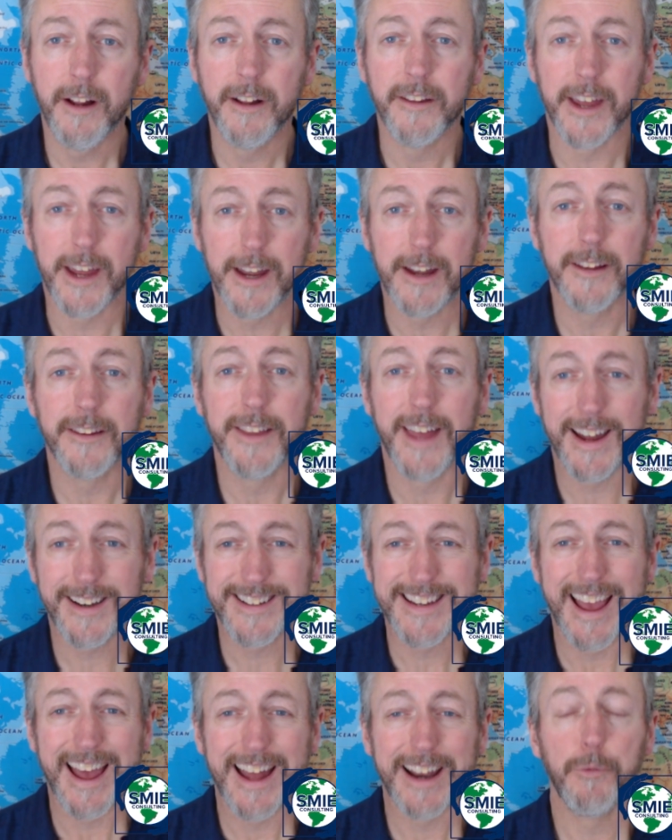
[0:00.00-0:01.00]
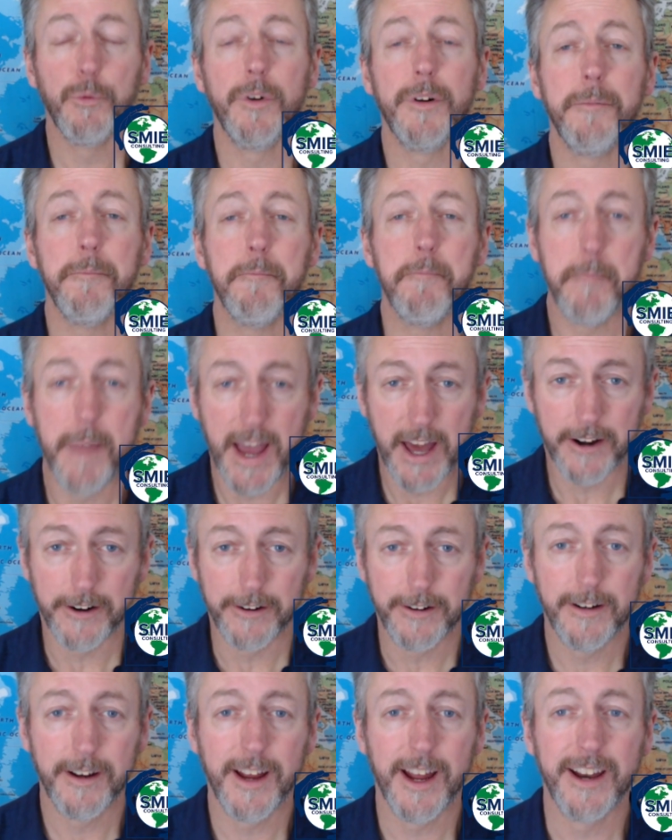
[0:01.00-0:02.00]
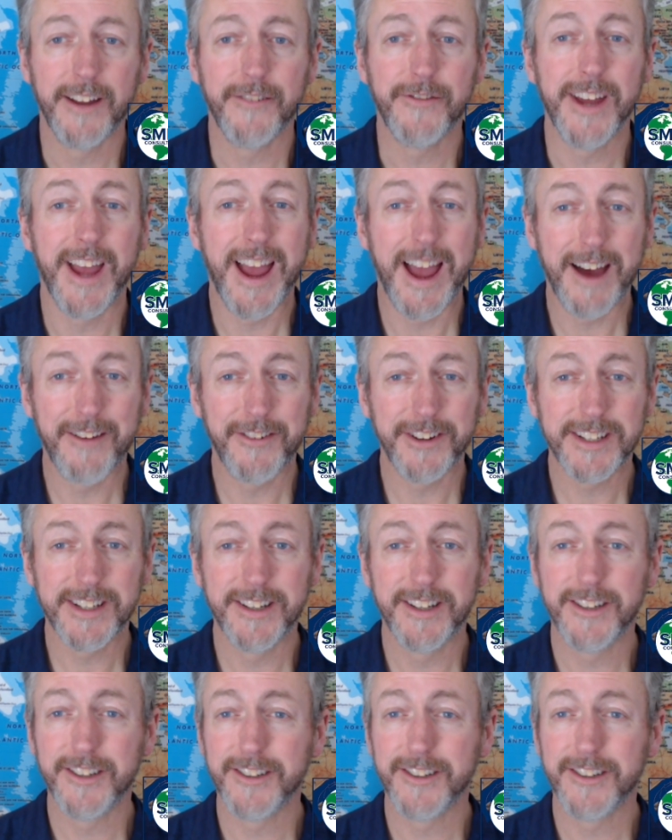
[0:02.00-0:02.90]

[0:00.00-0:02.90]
That data will matter, and if you have it,